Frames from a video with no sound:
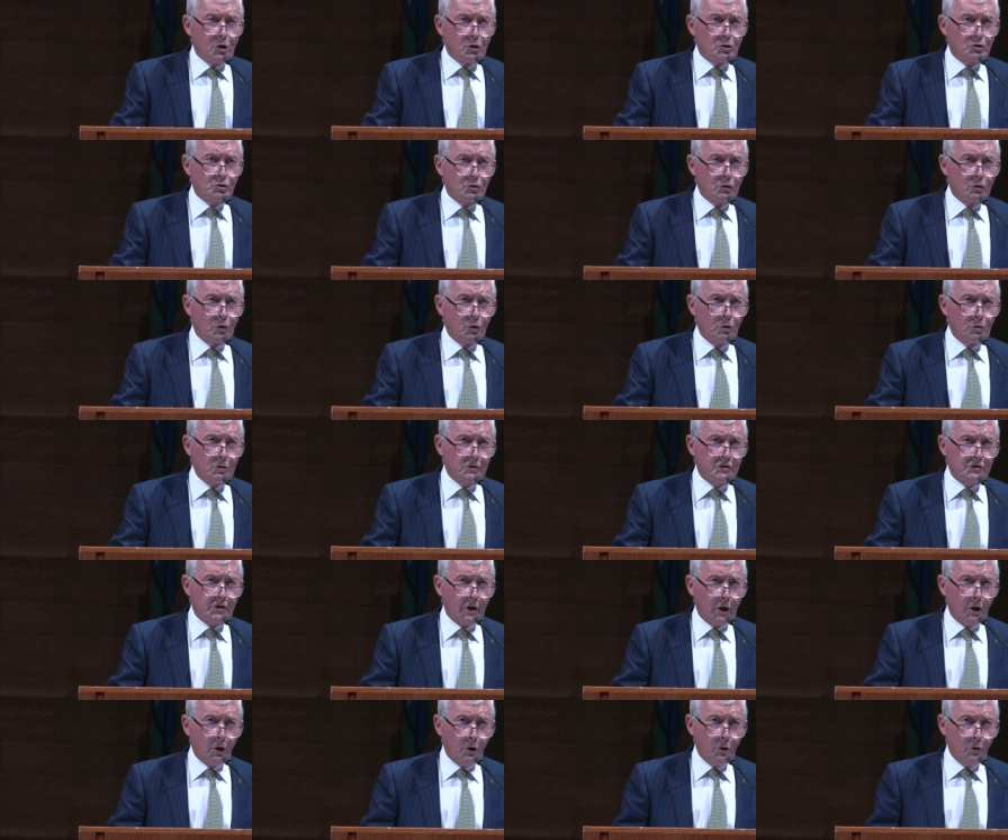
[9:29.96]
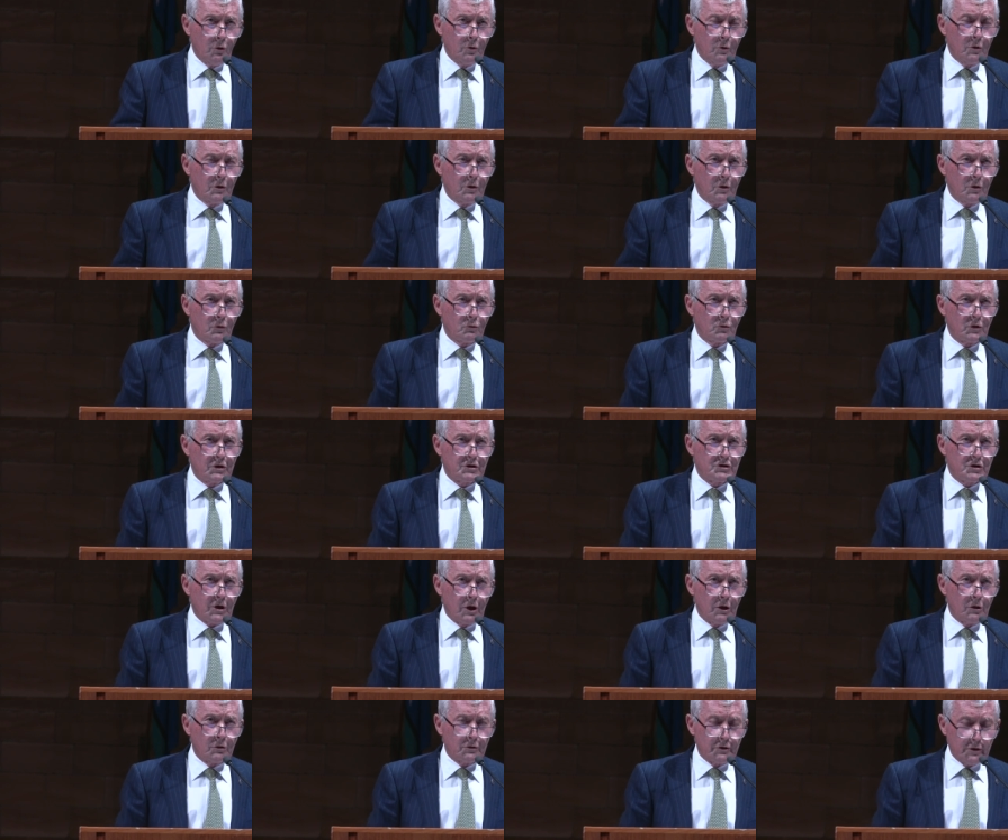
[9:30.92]
should also
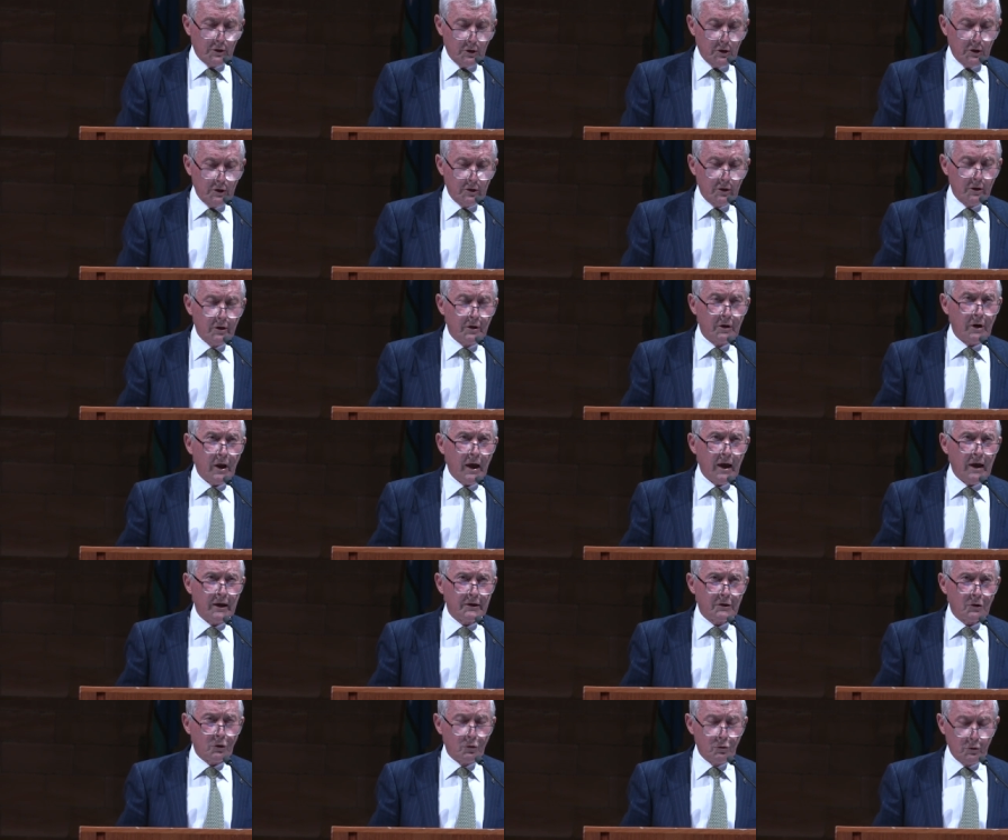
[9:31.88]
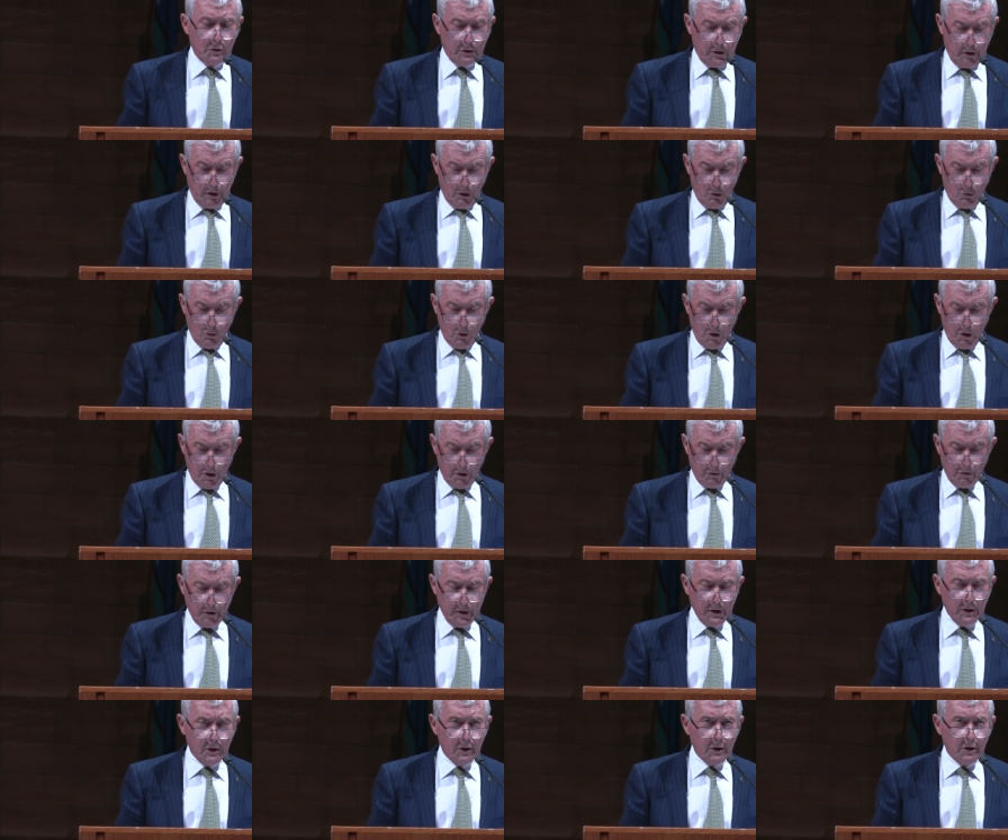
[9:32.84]
result in an adequate
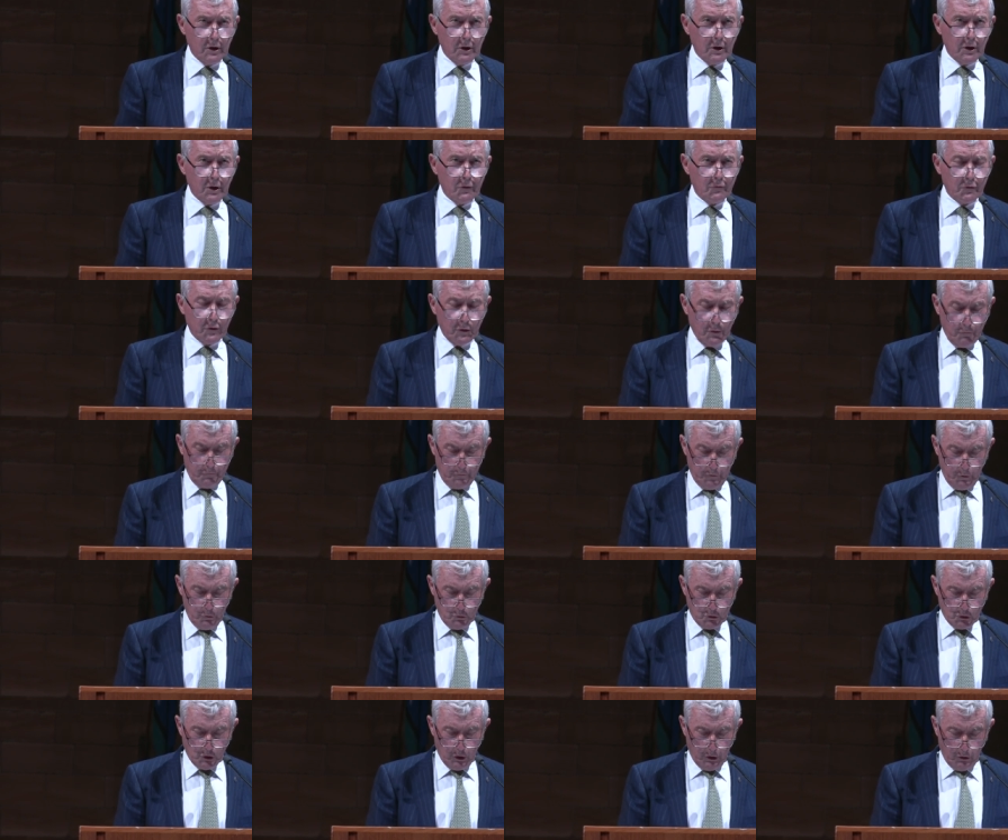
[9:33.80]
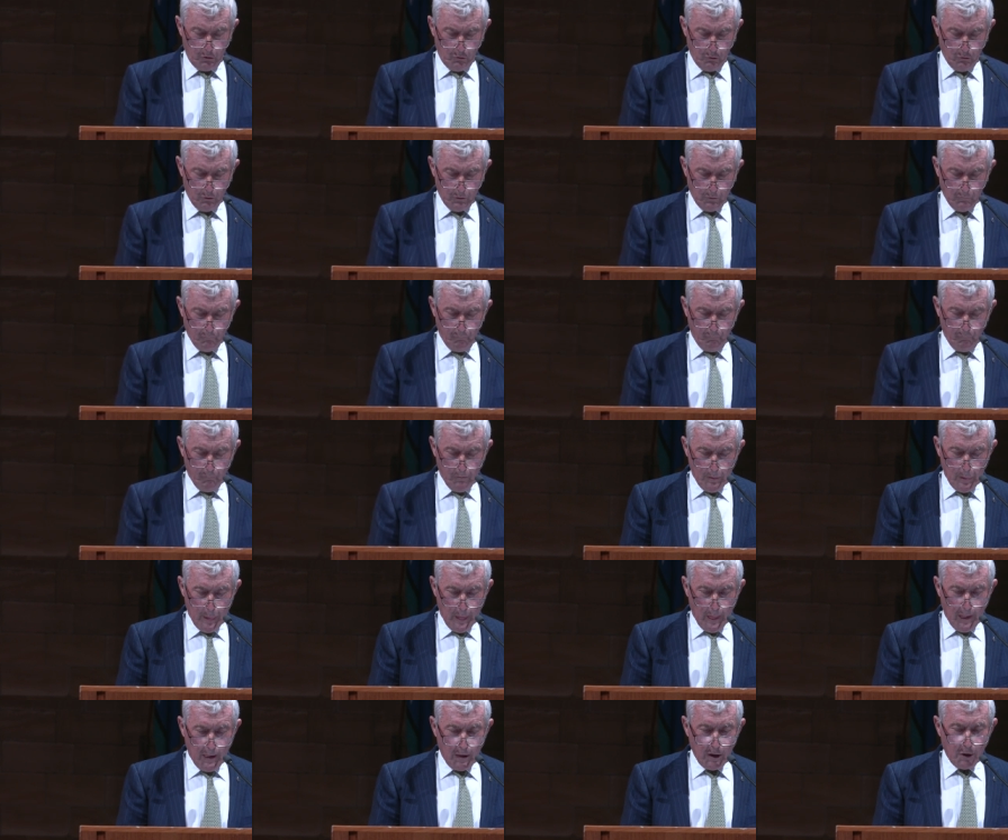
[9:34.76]
inquiry for the future.
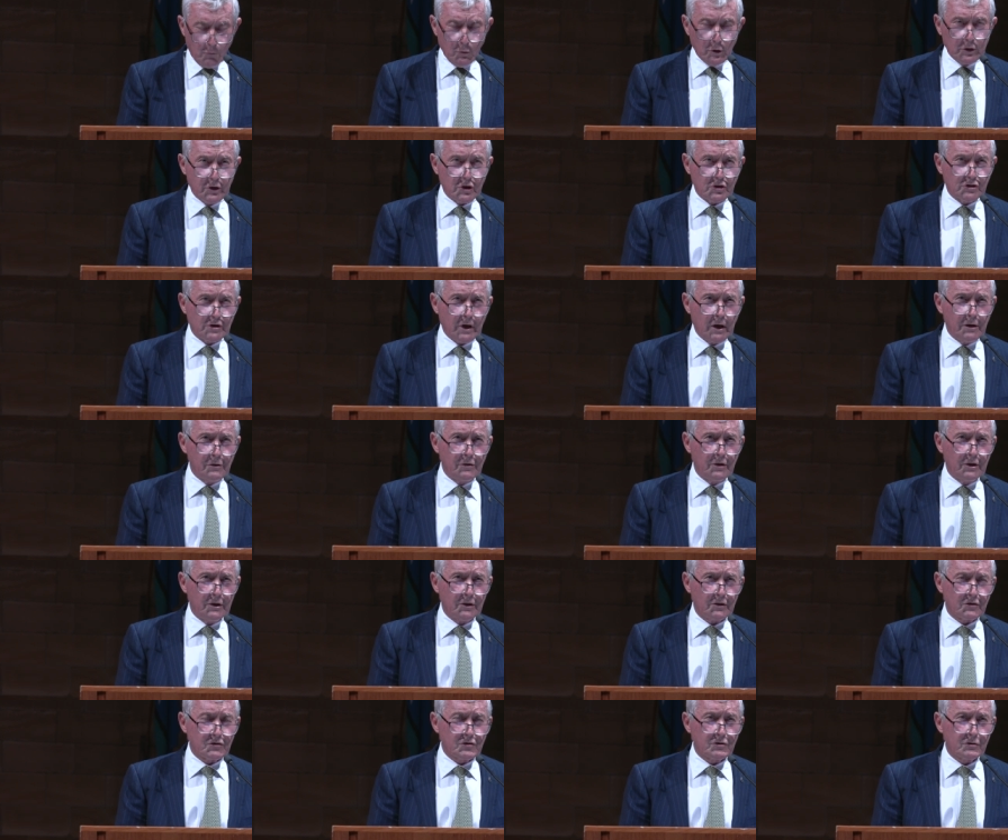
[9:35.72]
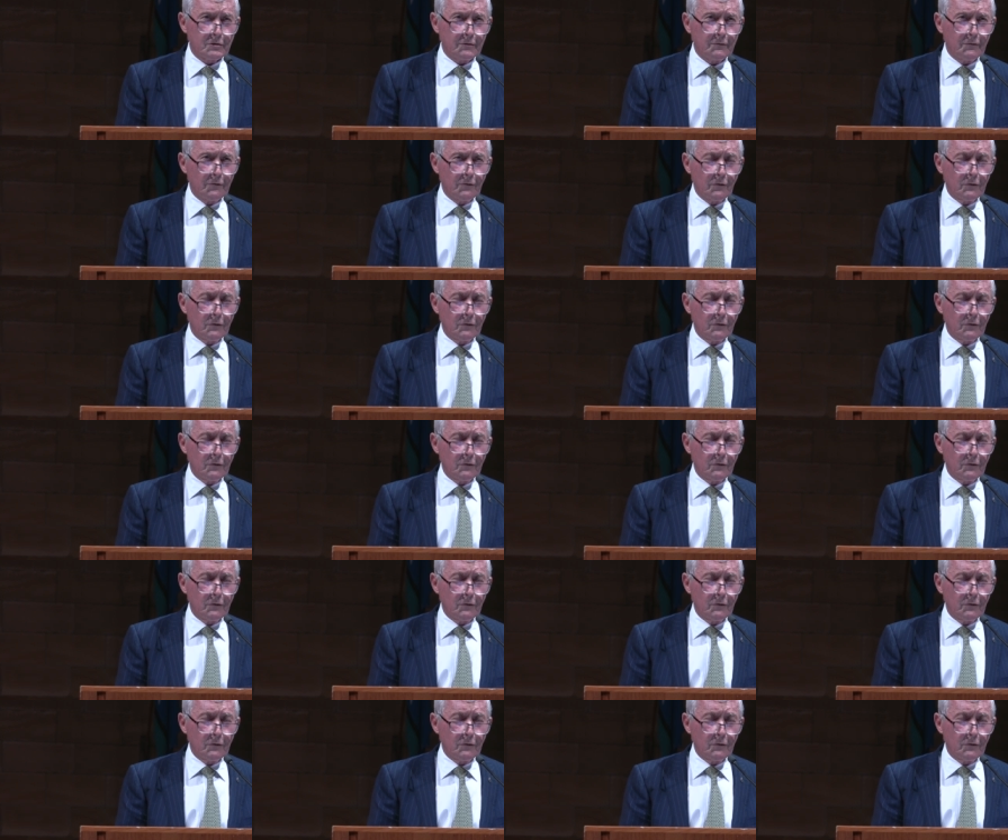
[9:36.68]
I want to say this